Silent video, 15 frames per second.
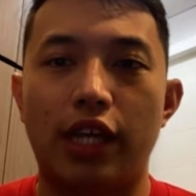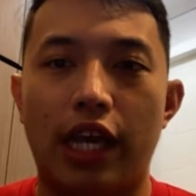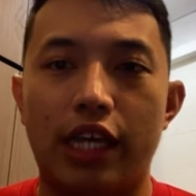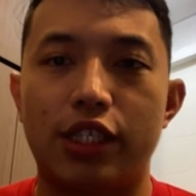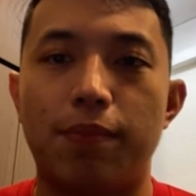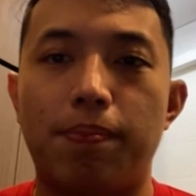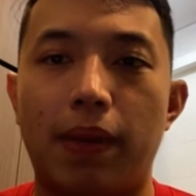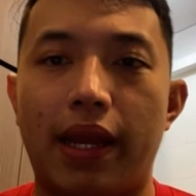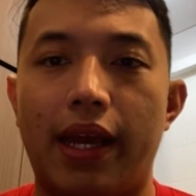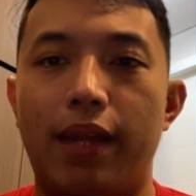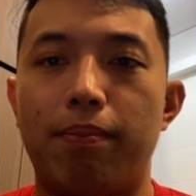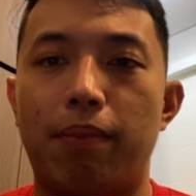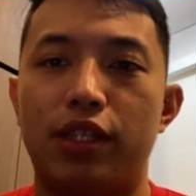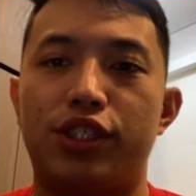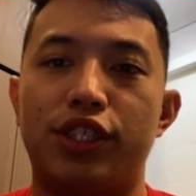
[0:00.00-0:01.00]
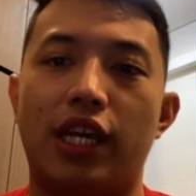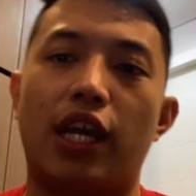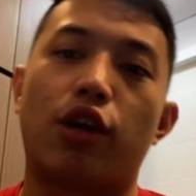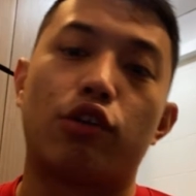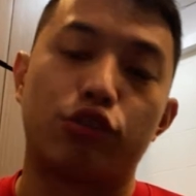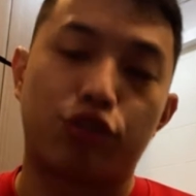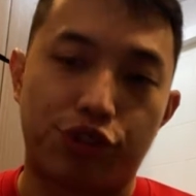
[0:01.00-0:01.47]
action plan, budget, and
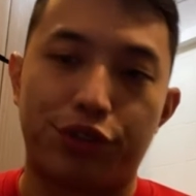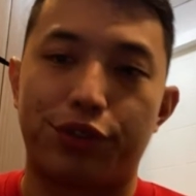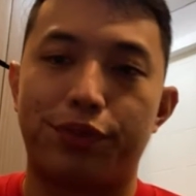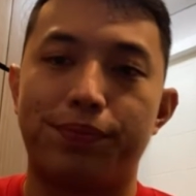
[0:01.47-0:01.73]
control.